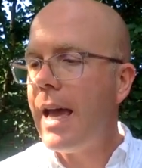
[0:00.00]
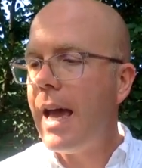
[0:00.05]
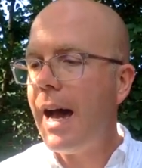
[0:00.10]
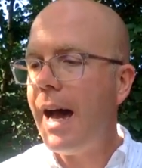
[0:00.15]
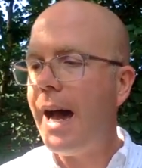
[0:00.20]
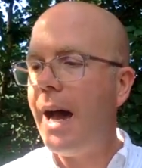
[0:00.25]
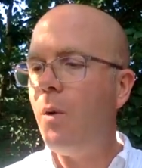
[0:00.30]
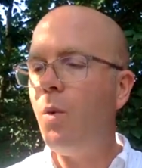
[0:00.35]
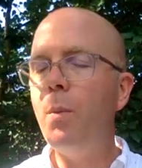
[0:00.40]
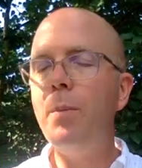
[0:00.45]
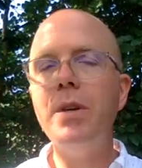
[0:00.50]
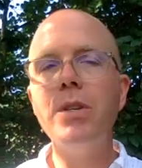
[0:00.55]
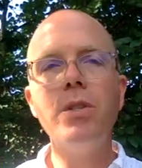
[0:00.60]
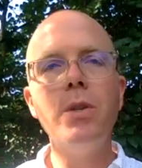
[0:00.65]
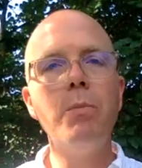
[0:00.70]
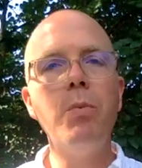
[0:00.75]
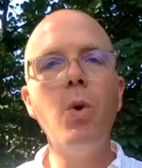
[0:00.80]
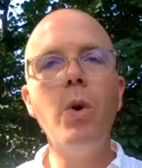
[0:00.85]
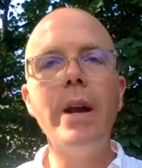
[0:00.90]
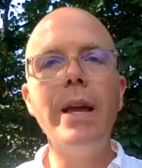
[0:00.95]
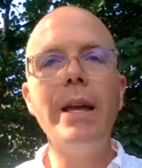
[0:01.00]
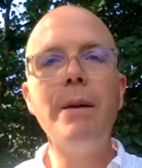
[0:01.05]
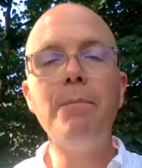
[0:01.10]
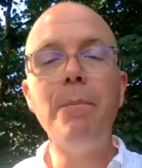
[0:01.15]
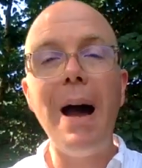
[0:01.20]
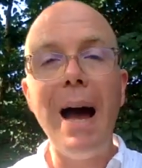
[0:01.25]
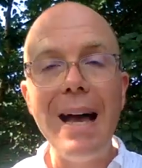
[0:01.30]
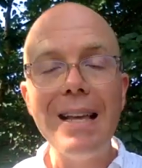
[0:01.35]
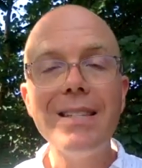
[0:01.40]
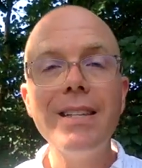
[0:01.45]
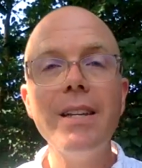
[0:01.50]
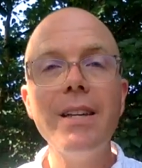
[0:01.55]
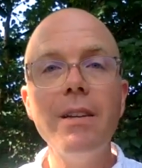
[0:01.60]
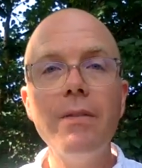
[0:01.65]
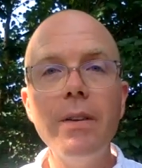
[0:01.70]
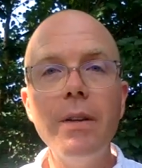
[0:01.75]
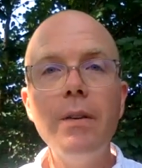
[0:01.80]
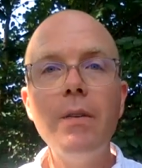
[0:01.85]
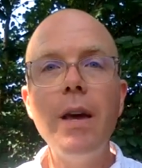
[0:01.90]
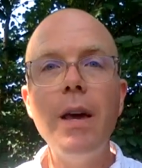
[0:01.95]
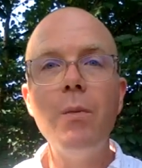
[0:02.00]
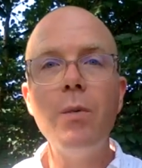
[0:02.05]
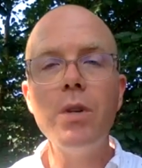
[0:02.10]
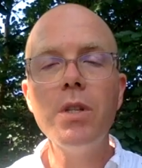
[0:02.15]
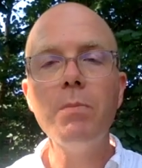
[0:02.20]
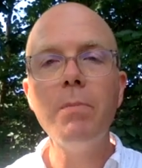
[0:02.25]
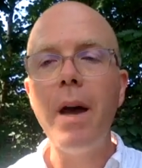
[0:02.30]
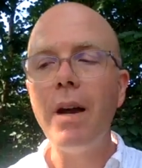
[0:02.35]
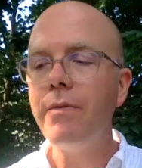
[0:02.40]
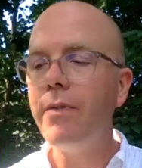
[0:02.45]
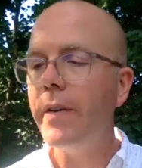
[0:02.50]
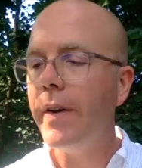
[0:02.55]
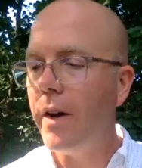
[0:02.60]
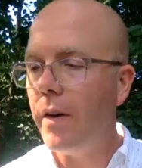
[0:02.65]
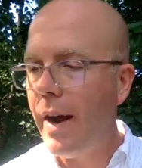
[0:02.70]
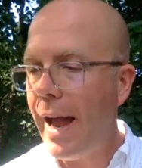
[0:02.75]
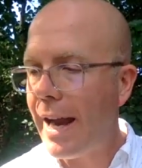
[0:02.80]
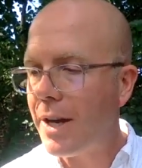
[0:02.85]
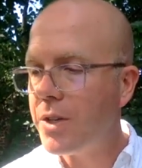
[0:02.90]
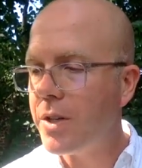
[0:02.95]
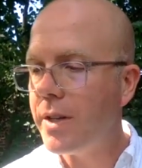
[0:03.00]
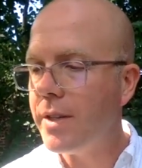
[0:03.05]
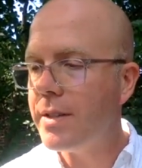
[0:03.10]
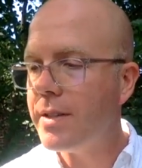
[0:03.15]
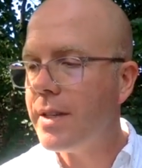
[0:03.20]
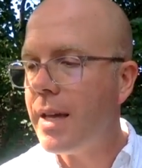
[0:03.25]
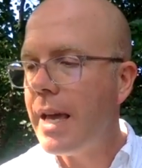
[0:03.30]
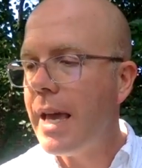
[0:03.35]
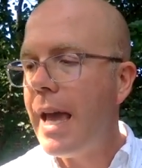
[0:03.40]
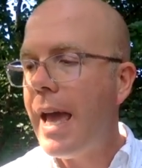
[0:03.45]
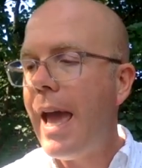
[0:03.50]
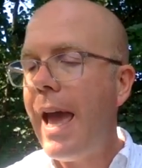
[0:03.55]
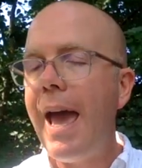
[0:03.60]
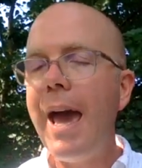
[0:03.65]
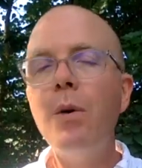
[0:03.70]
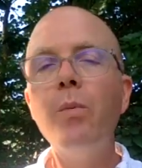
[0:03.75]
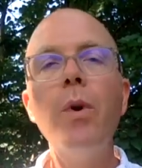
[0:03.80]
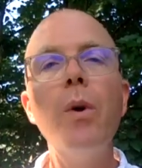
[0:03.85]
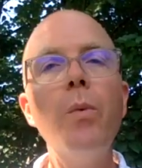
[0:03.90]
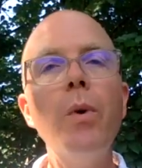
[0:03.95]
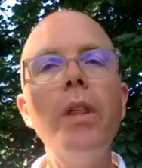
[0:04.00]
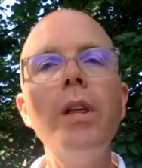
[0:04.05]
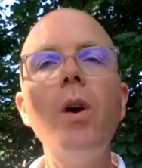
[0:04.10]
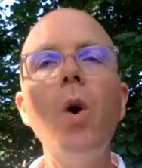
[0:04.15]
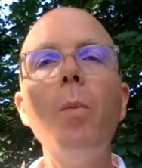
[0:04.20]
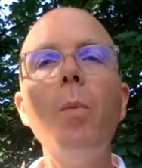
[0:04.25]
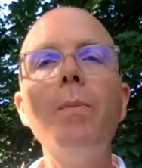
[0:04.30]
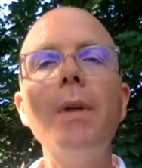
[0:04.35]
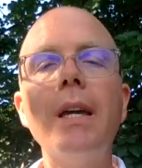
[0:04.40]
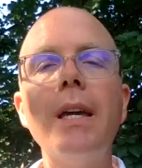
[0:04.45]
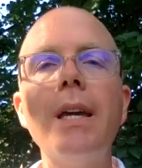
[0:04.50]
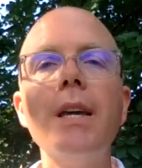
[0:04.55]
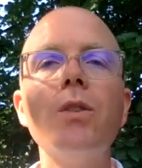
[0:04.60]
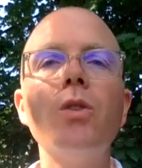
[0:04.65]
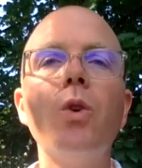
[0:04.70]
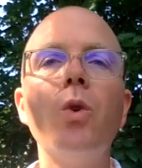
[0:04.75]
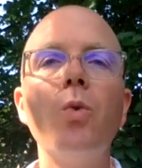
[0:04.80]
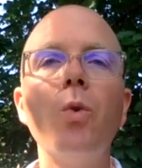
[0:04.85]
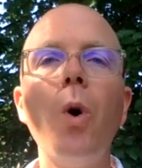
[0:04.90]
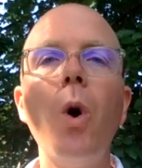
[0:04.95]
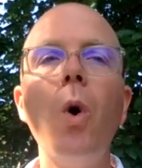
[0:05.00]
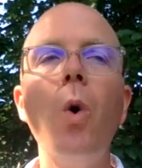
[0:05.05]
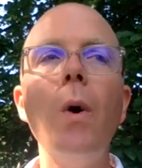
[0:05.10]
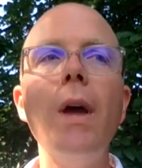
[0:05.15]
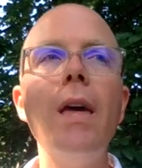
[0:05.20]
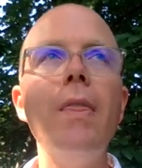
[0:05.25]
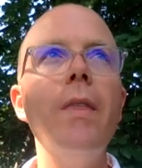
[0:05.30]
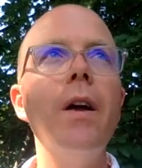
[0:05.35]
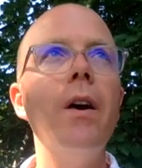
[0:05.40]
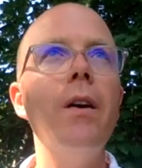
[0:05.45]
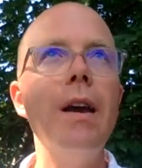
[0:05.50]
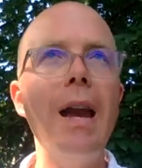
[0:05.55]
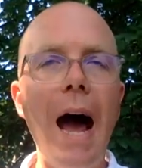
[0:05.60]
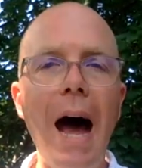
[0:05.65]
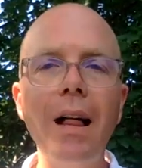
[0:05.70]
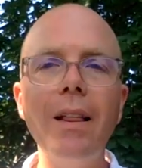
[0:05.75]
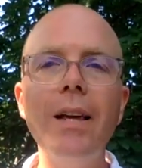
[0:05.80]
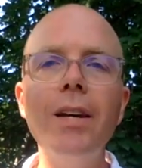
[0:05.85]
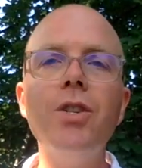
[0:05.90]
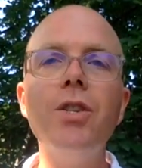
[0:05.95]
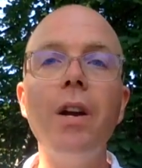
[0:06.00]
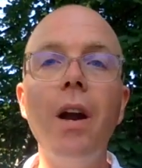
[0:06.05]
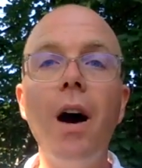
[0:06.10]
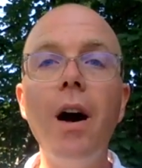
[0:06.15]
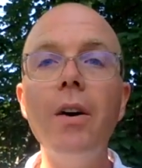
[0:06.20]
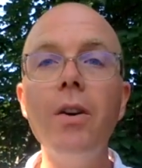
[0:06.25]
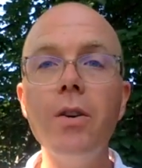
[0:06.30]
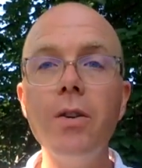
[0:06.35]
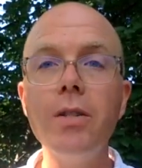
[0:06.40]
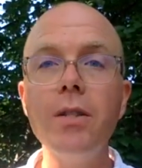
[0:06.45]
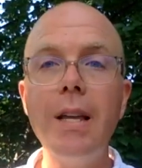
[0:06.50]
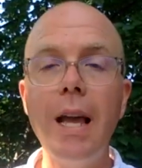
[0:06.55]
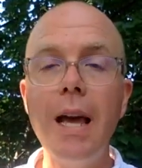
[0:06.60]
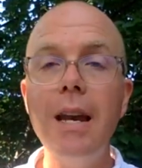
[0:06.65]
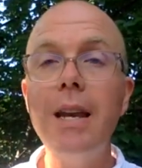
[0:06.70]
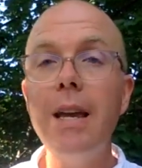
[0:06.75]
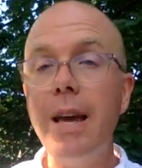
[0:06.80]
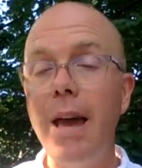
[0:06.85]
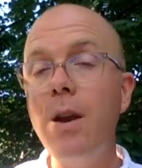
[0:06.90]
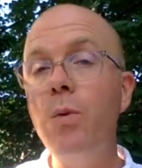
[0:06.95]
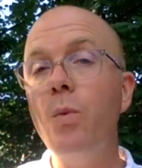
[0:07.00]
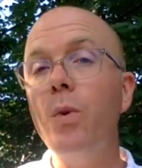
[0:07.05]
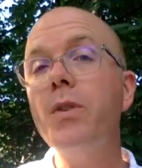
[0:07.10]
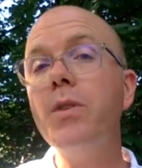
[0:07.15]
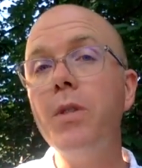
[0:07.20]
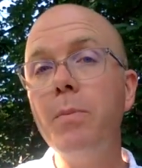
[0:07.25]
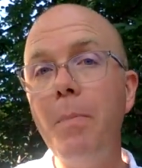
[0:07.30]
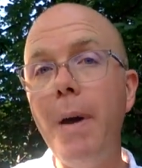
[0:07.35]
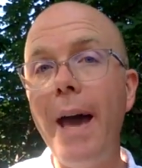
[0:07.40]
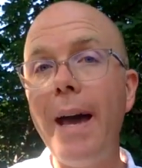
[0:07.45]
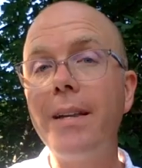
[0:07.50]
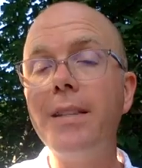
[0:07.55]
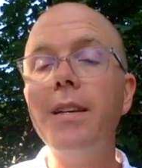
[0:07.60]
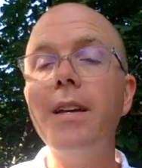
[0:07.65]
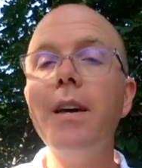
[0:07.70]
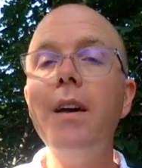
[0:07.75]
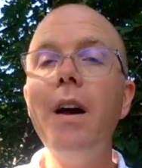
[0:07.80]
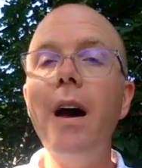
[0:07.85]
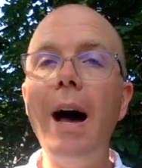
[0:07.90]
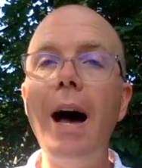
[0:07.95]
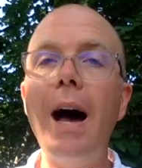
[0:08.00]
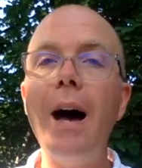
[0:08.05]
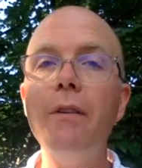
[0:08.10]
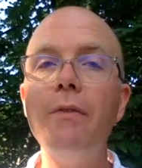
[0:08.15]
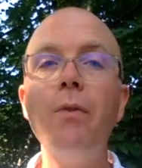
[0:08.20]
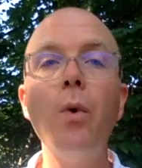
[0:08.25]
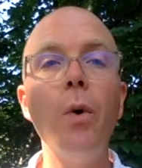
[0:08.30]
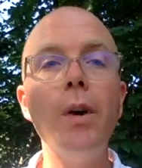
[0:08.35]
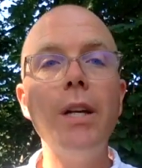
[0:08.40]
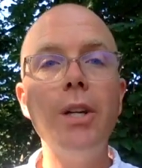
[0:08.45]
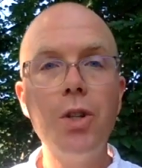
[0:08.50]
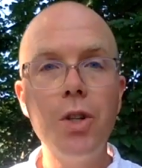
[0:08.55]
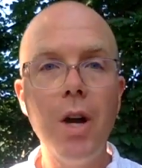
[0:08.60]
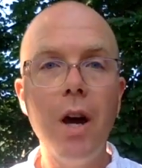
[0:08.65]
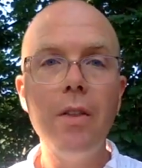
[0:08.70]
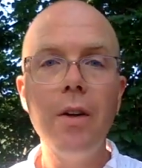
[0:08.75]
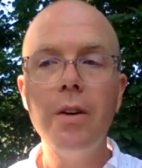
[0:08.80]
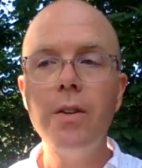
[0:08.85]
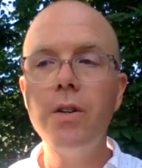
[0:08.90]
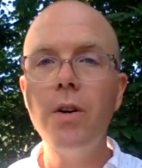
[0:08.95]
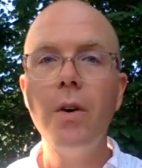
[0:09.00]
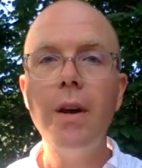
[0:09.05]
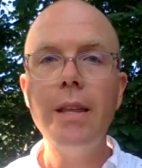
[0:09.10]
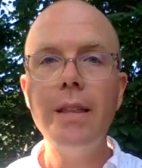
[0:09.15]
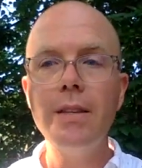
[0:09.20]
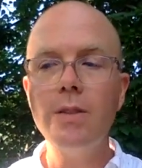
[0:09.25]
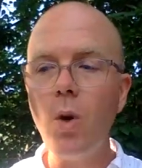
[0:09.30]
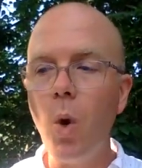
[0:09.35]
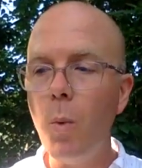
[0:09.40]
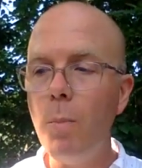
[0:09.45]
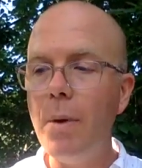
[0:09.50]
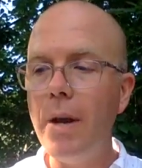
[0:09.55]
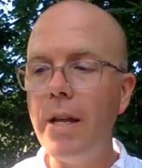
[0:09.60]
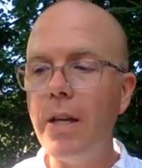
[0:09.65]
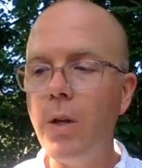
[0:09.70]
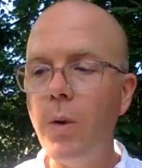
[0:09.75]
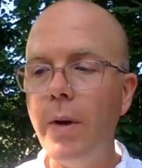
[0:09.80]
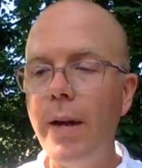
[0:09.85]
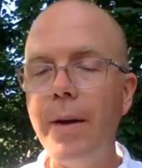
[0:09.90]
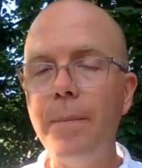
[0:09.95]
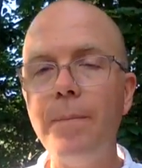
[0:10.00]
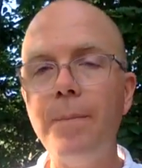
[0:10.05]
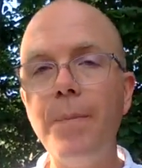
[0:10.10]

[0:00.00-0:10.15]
Uh, we'll be supporting positive and, and, respectful interactions. And we really hope that kids grow in their knowledge and understanding and respect uh, for each other during this opening unit.